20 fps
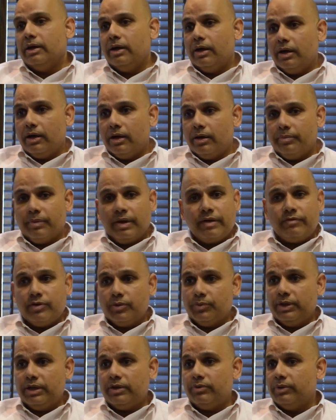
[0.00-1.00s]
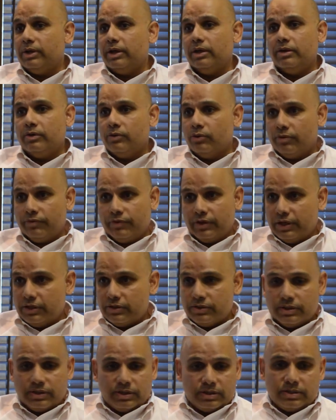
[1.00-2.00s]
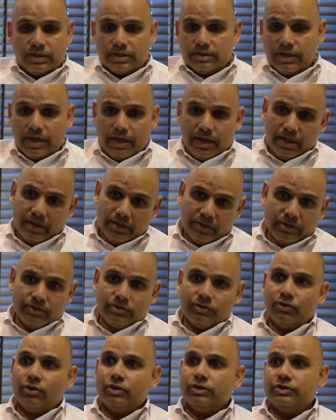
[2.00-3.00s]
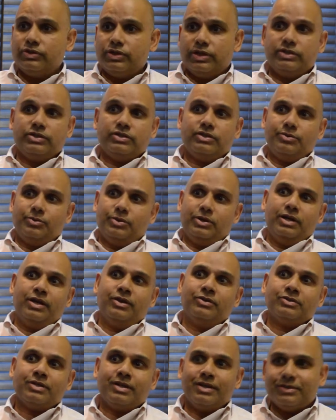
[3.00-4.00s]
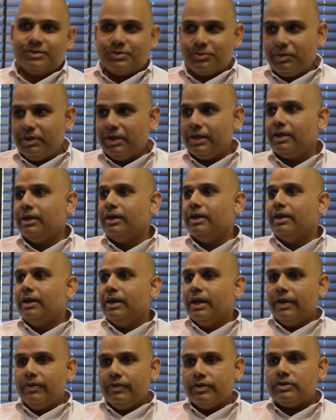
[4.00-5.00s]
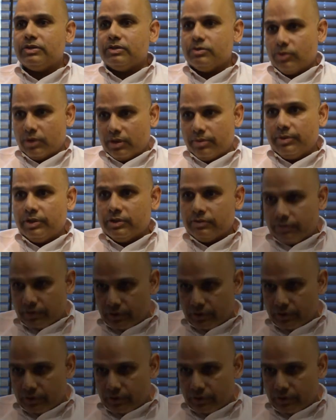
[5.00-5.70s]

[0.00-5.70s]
Every week we get a notification that says, hey, these are all the changes that were announced last week, and this is what it means for